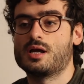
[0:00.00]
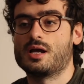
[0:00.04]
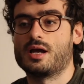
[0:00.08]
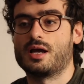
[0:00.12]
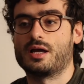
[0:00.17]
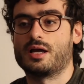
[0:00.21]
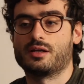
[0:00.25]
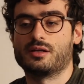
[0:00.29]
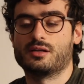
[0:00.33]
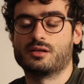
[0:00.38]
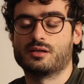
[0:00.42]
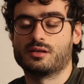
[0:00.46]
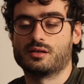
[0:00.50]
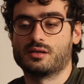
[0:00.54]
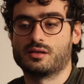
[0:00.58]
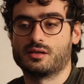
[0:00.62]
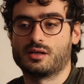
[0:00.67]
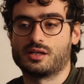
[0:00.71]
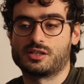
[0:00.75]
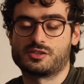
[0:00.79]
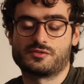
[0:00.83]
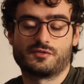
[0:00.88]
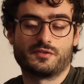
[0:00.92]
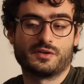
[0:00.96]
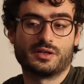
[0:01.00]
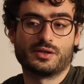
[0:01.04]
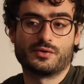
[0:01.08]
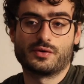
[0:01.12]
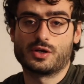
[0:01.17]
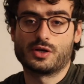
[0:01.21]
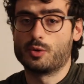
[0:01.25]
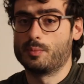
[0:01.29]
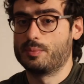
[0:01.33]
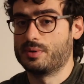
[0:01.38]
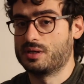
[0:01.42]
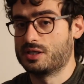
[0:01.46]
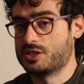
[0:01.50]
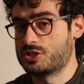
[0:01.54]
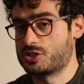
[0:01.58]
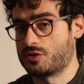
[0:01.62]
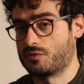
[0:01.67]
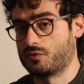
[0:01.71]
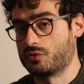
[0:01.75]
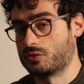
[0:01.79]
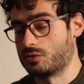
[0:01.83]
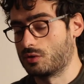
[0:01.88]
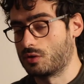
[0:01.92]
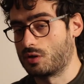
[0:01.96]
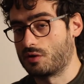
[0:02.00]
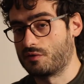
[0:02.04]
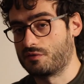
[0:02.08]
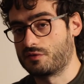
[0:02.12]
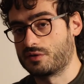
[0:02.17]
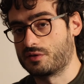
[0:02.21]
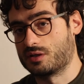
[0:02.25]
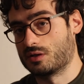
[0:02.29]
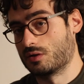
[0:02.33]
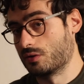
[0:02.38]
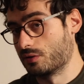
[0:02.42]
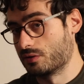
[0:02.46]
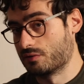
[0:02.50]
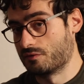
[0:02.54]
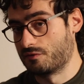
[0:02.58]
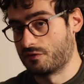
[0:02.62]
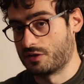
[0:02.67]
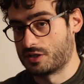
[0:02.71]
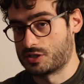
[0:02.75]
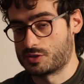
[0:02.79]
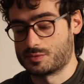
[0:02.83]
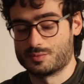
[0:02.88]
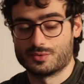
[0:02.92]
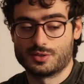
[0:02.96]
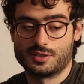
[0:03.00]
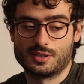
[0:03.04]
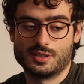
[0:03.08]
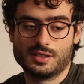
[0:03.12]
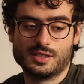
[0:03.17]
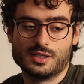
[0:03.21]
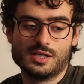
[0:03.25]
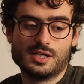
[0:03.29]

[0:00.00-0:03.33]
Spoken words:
and as Federico Pelliccia Photography on Facebook.